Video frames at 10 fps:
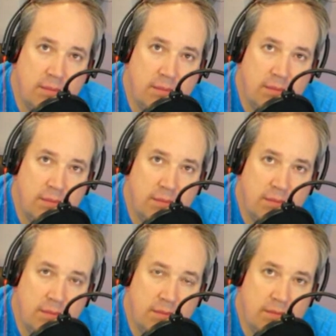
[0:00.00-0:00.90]

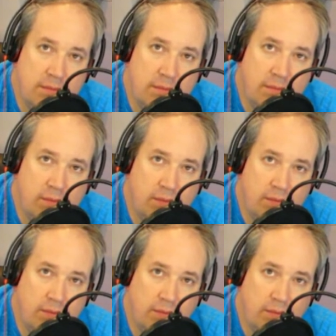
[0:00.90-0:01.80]

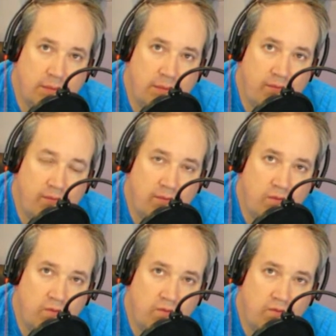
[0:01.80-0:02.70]

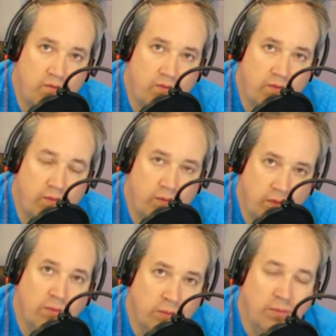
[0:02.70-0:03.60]

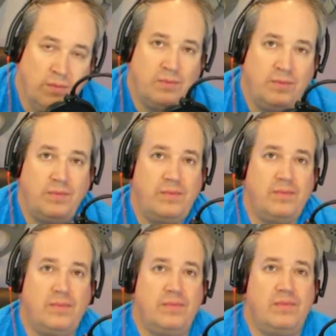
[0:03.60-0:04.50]

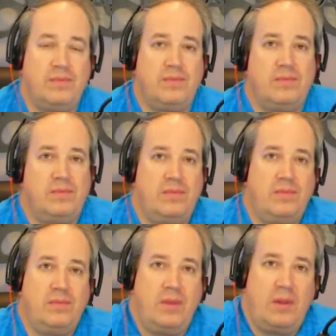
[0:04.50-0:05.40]

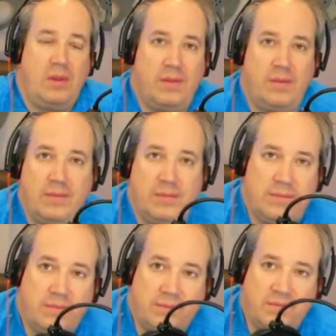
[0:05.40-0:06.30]

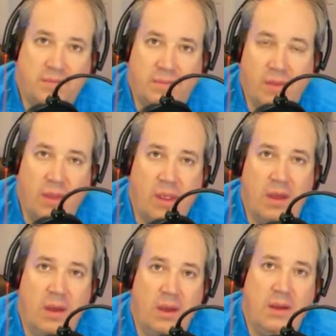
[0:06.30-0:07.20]

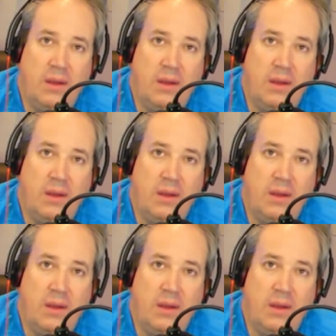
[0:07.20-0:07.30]
(not speaking)